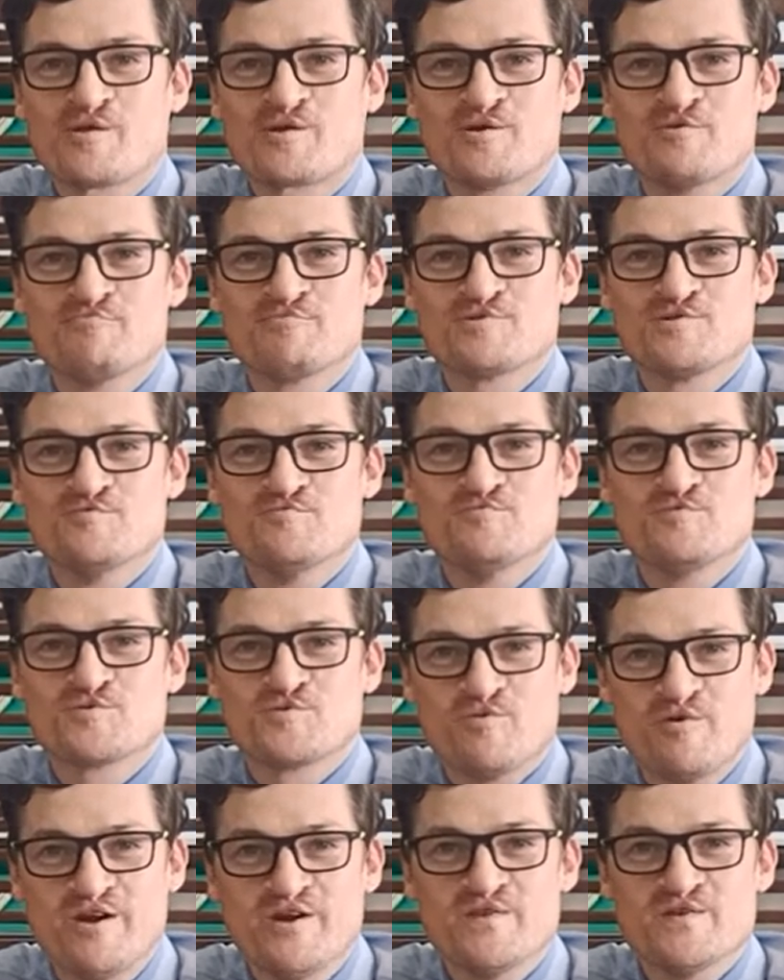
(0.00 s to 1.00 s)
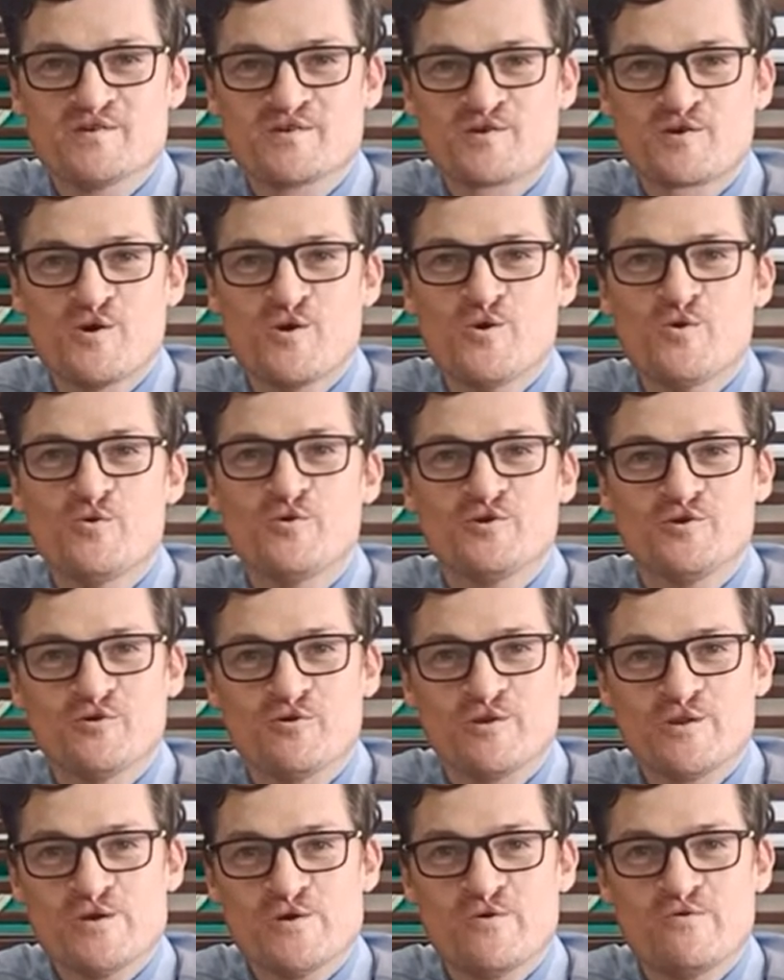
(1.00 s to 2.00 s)
welcome to Twain & Co,
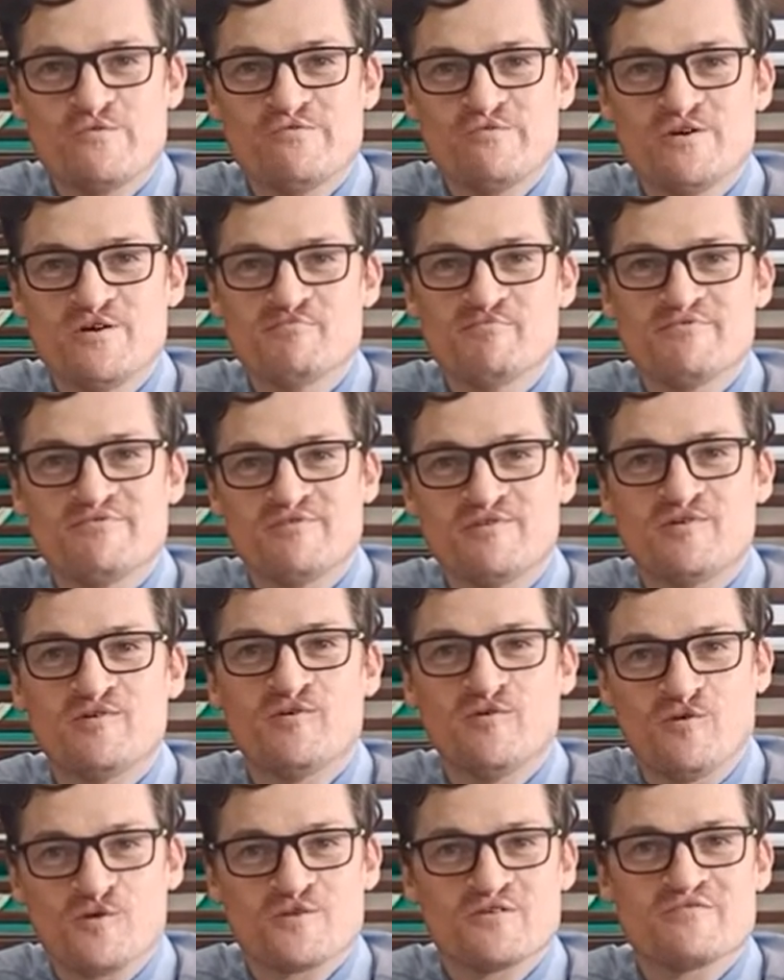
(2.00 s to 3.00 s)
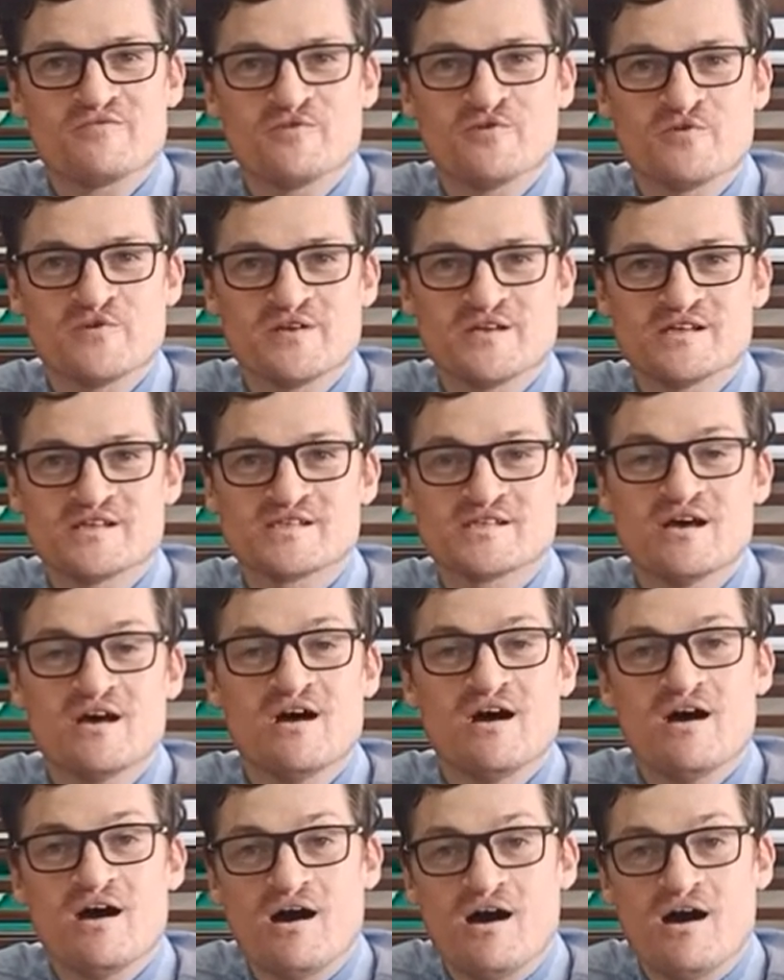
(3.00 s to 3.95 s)
your law firm for all of your needs.